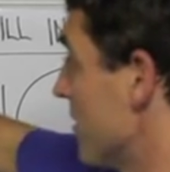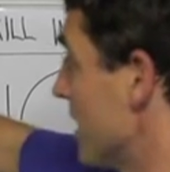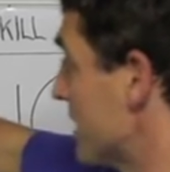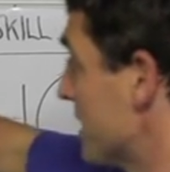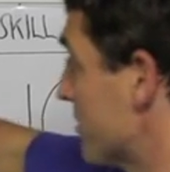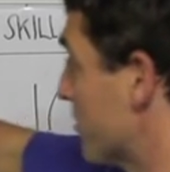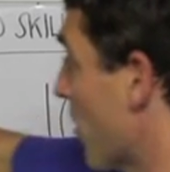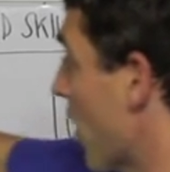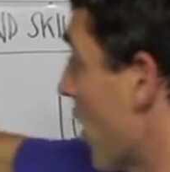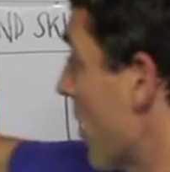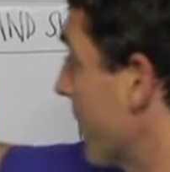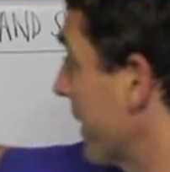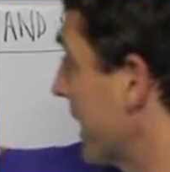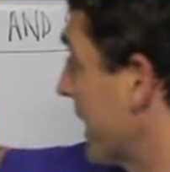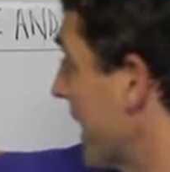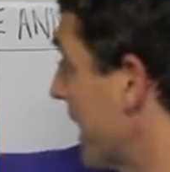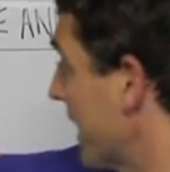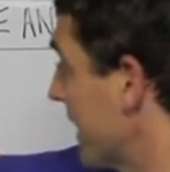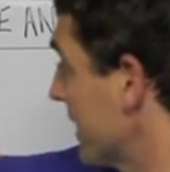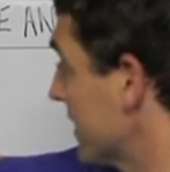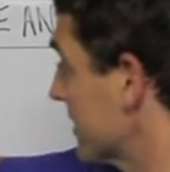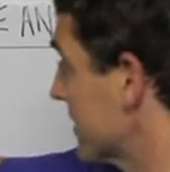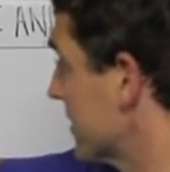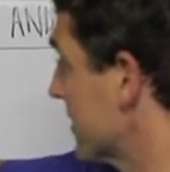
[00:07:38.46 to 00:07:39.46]

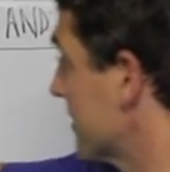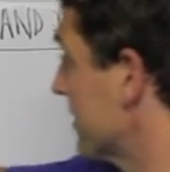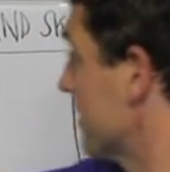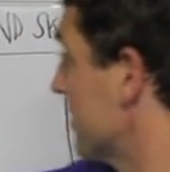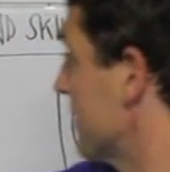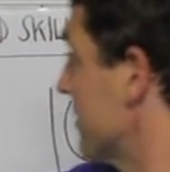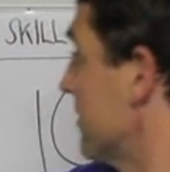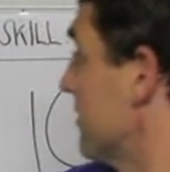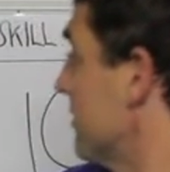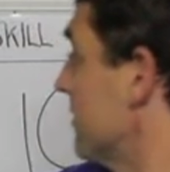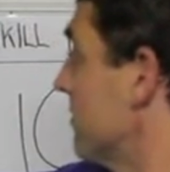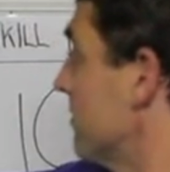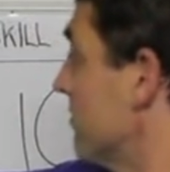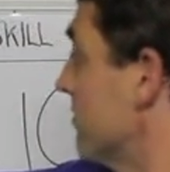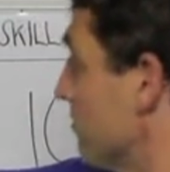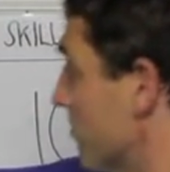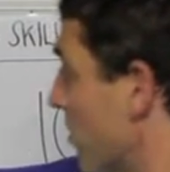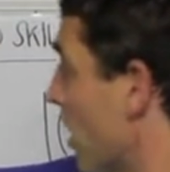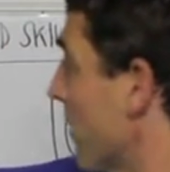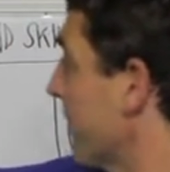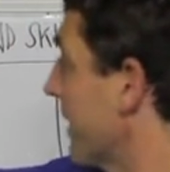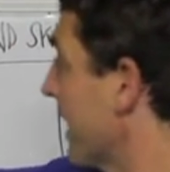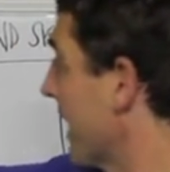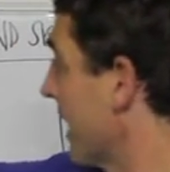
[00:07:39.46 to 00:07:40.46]

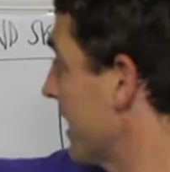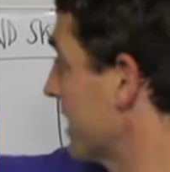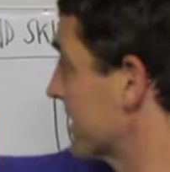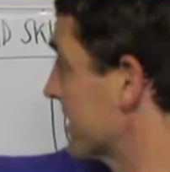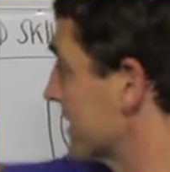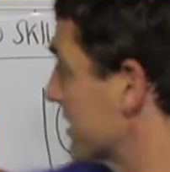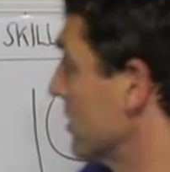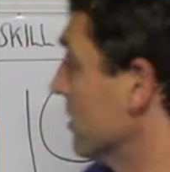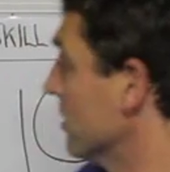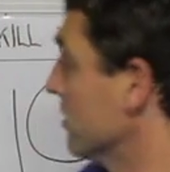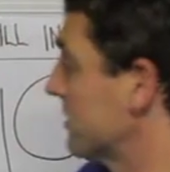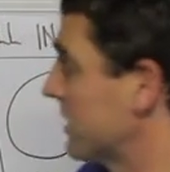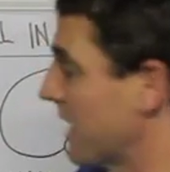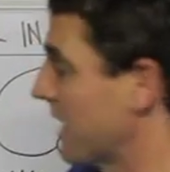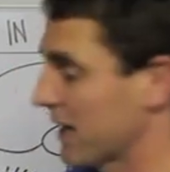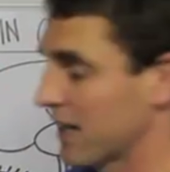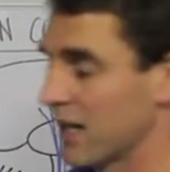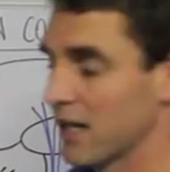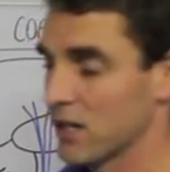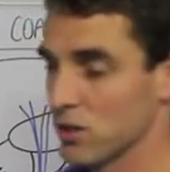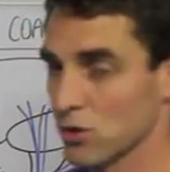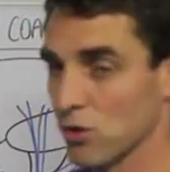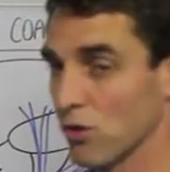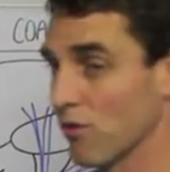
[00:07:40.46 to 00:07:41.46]
biomechanics skill
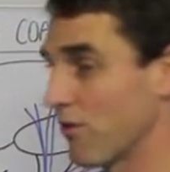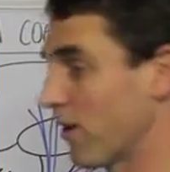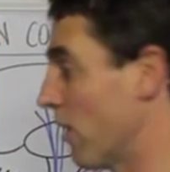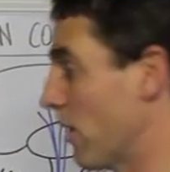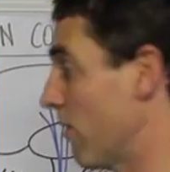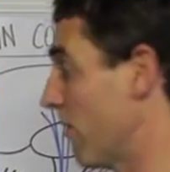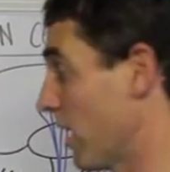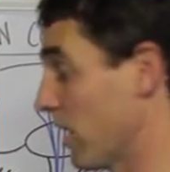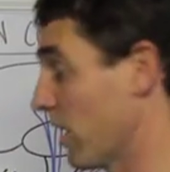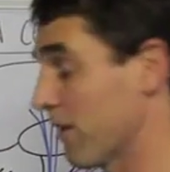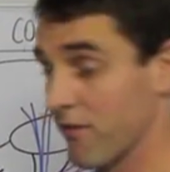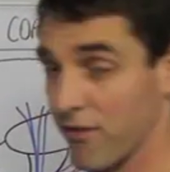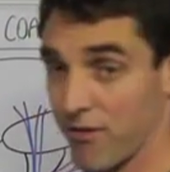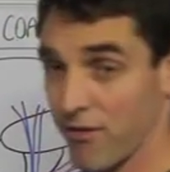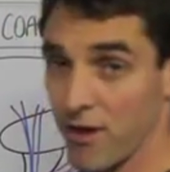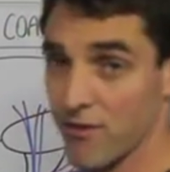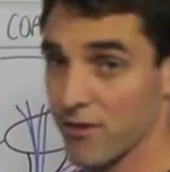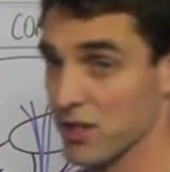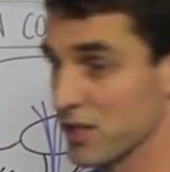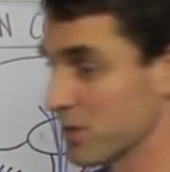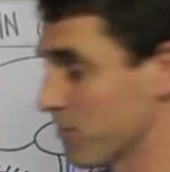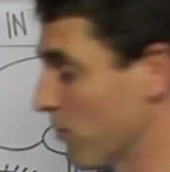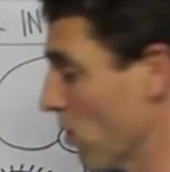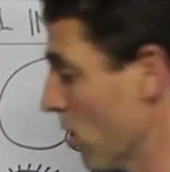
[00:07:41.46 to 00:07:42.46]
technique is all very relevant for
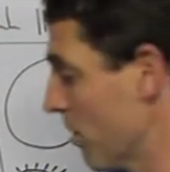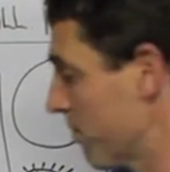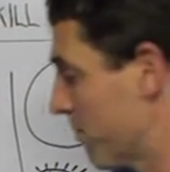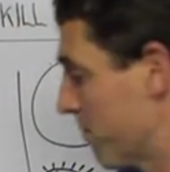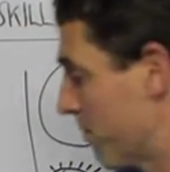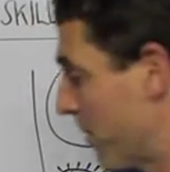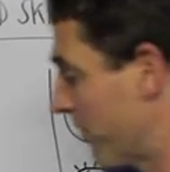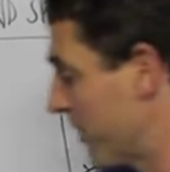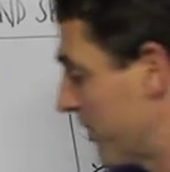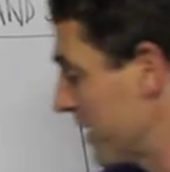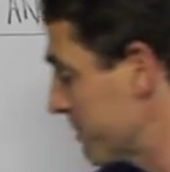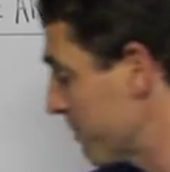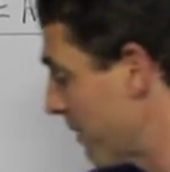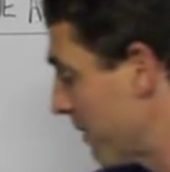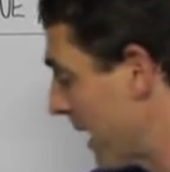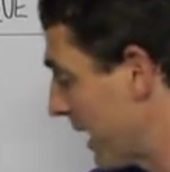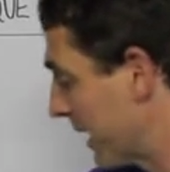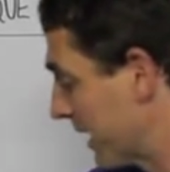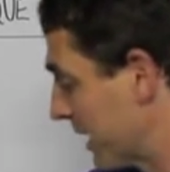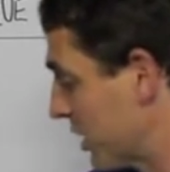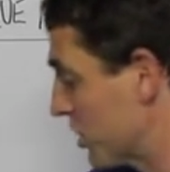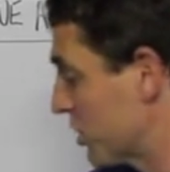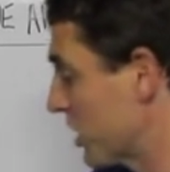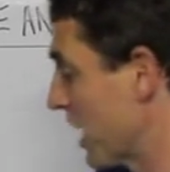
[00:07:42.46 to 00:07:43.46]
every sport, but this
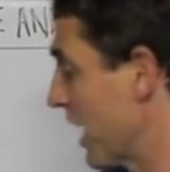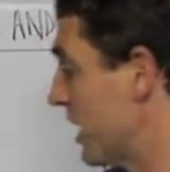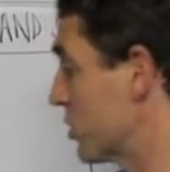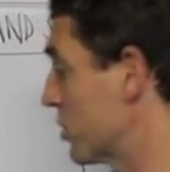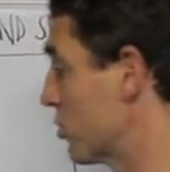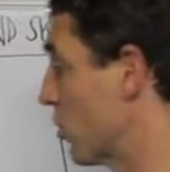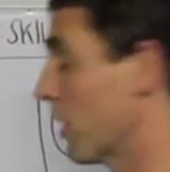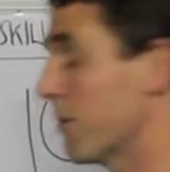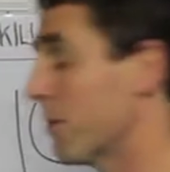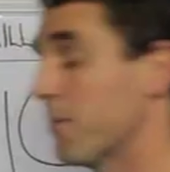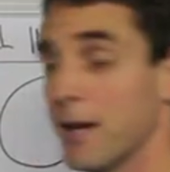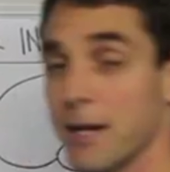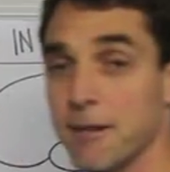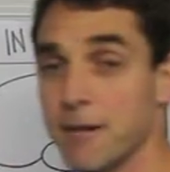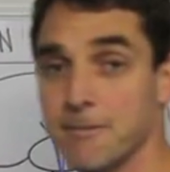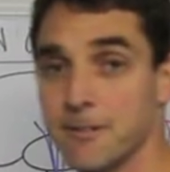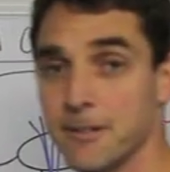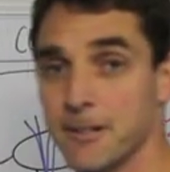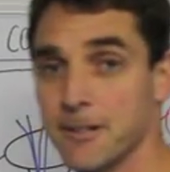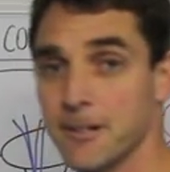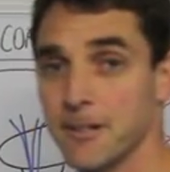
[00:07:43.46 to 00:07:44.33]
part can change quite a bit.